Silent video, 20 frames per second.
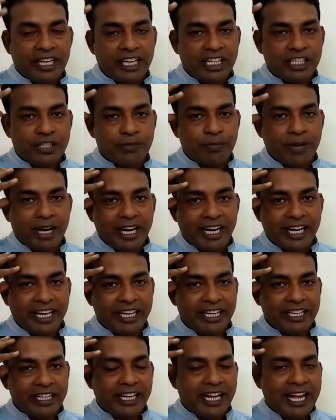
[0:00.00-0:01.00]
His
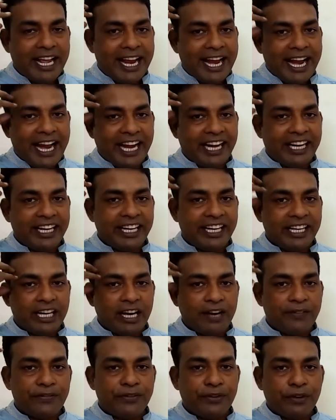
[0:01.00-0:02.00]
mind had
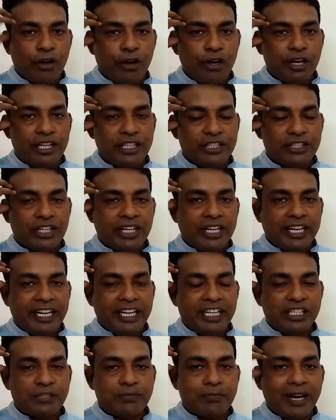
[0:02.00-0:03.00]
enough knowledge.
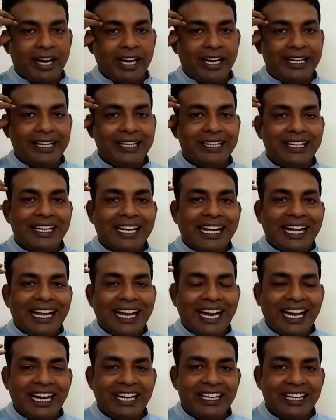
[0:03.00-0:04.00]
His mind
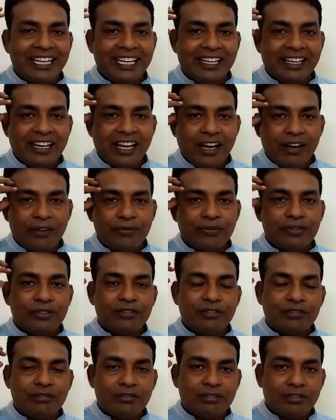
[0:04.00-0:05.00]
had enough
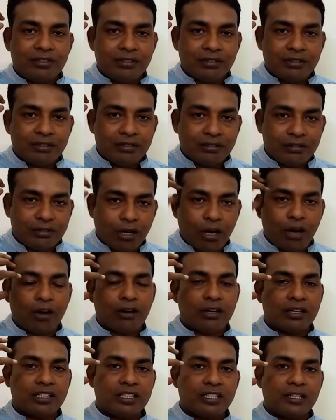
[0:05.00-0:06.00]

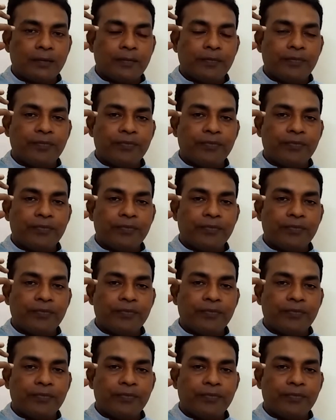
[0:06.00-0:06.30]
thoughts